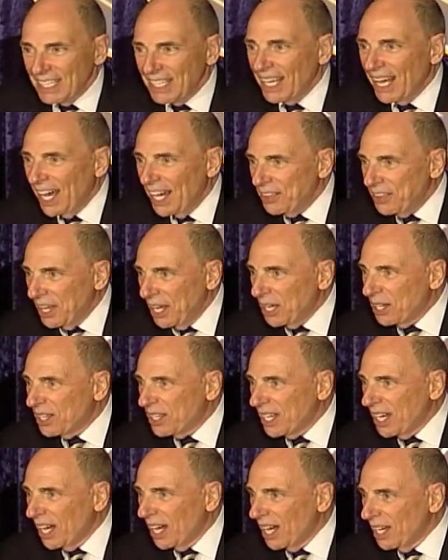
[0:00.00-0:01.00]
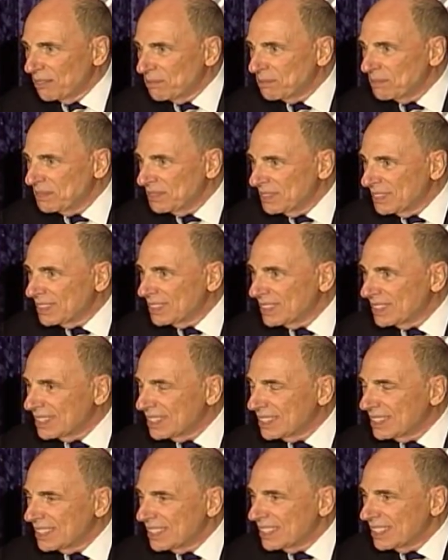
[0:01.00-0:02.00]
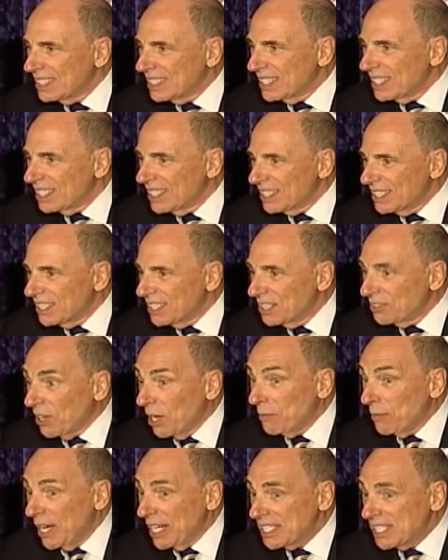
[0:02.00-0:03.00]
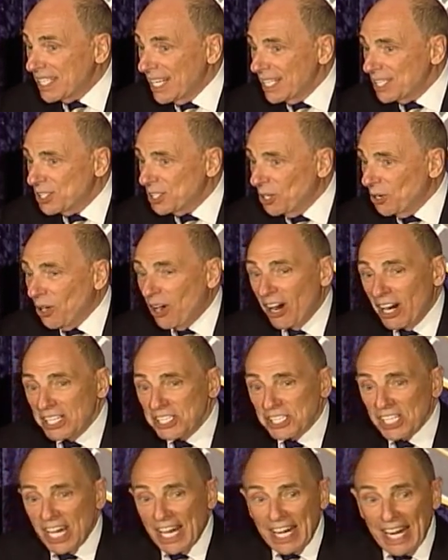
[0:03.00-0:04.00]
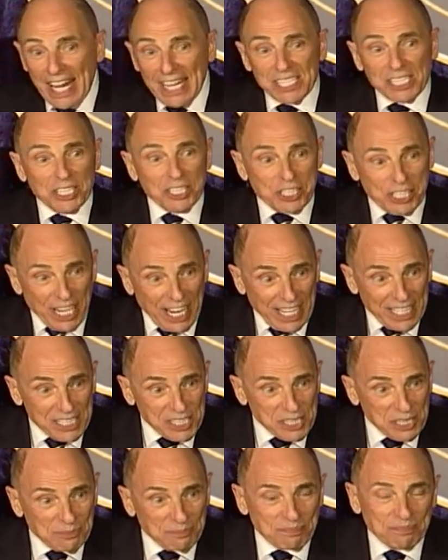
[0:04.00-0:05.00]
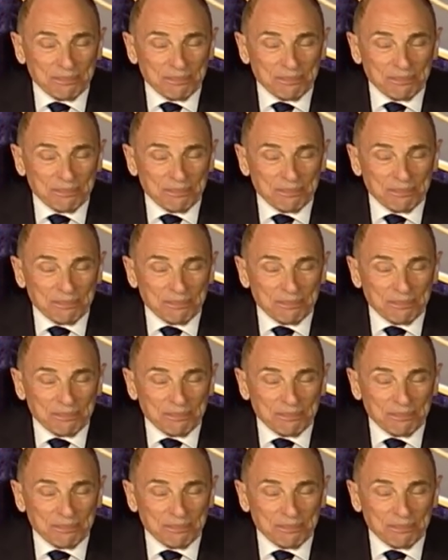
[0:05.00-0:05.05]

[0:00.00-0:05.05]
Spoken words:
I think, if I may say so, our side has a chance.